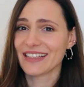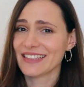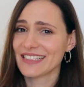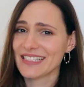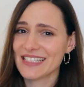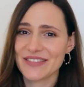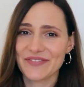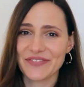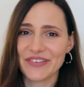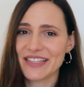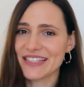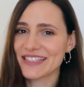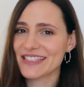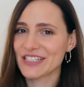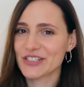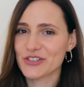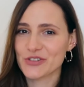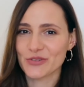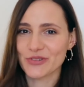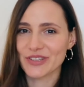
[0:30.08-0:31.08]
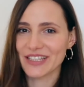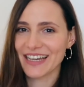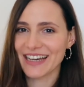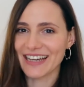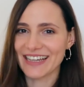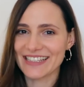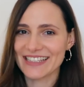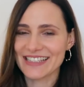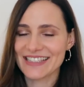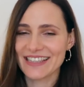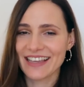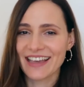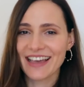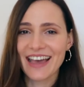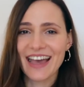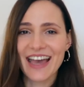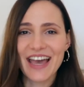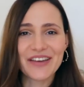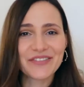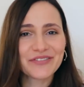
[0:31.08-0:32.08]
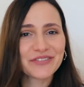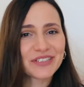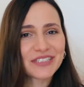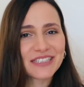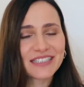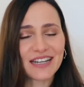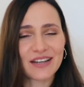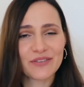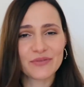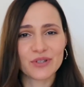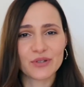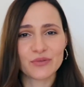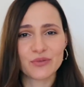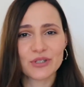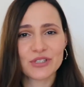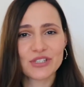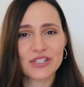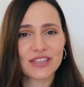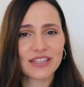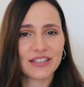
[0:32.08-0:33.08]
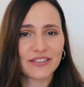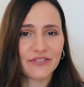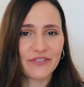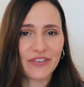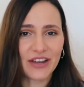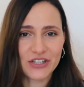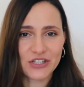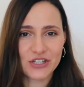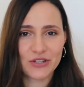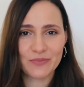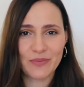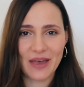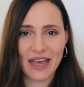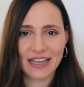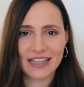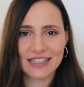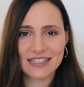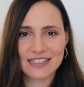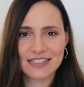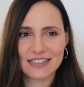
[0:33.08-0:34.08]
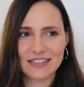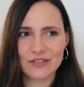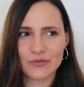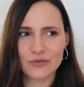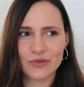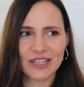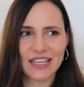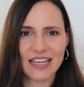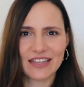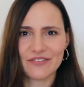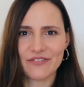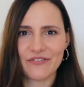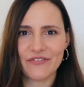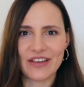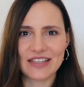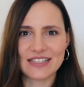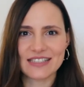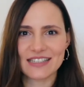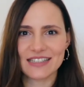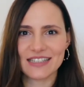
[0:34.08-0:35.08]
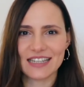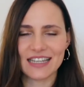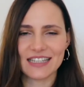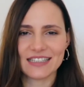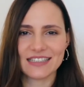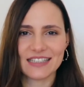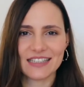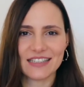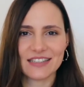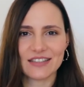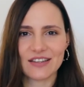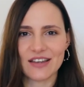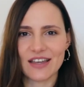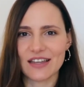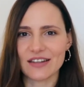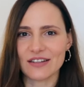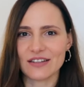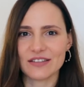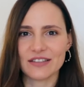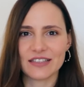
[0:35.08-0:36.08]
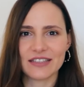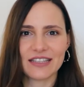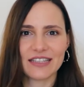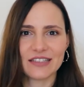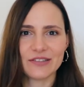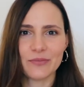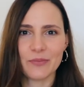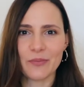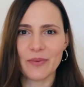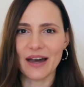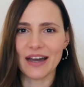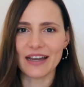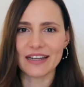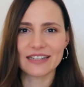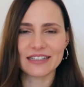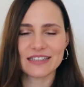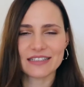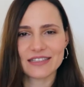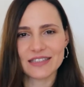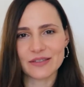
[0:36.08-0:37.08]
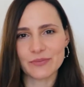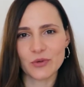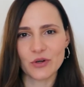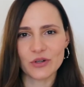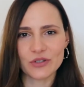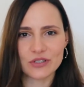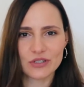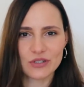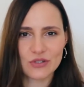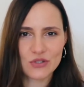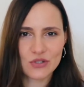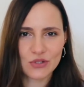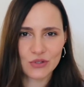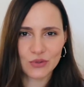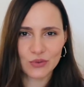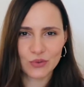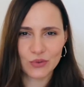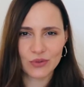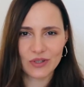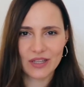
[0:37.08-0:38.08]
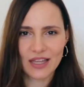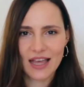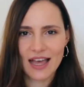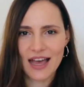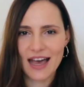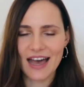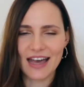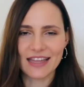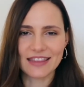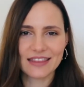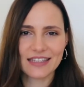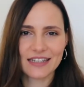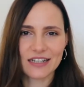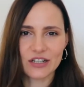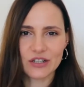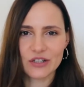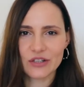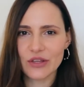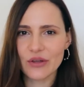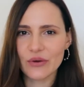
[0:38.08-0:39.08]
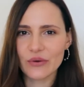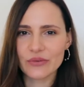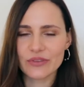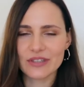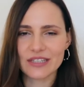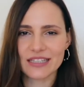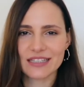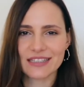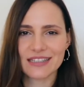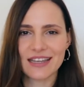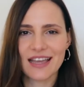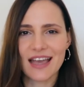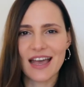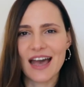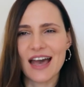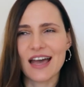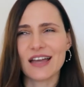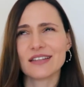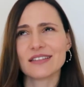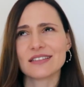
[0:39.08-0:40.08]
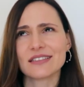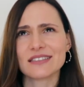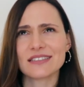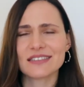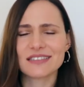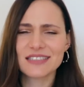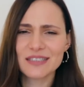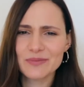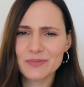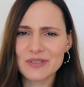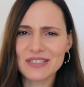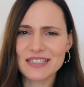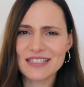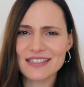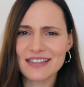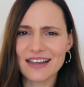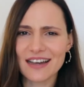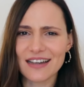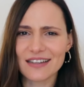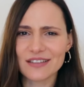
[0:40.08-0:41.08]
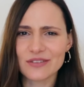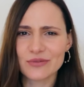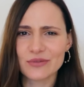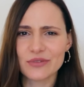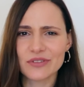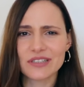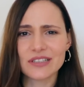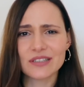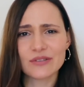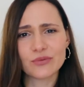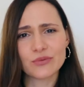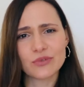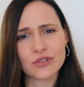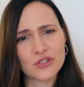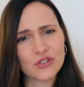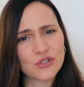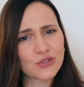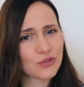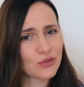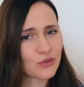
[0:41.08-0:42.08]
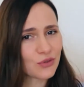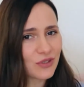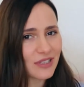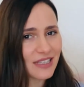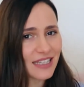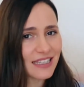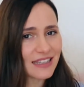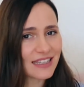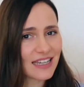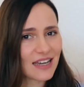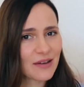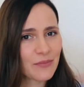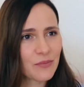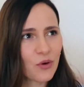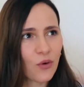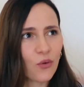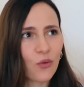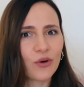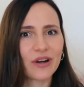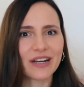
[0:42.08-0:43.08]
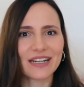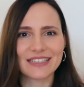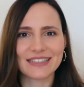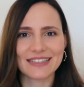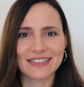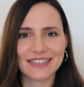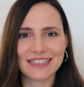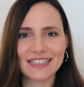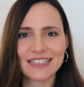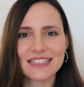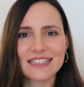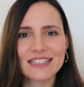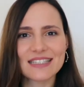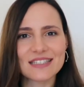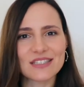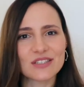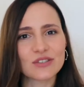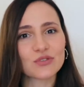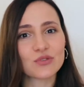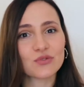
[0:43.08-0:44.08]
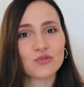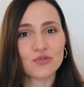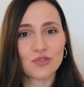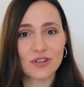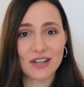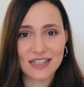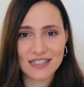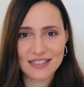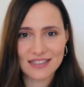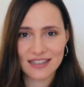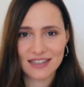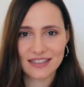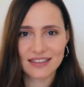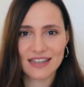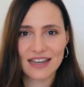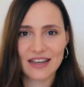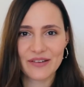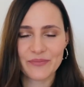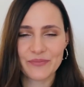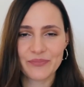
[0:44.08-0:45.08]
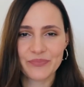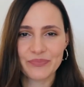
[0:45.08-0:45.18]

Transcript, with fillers: Let's face the truth guys, every time we are watching the fashion magazine we get fascinated and admire the models' look and their clothing, and deep inside we really wish to look like them or at least to dress like them.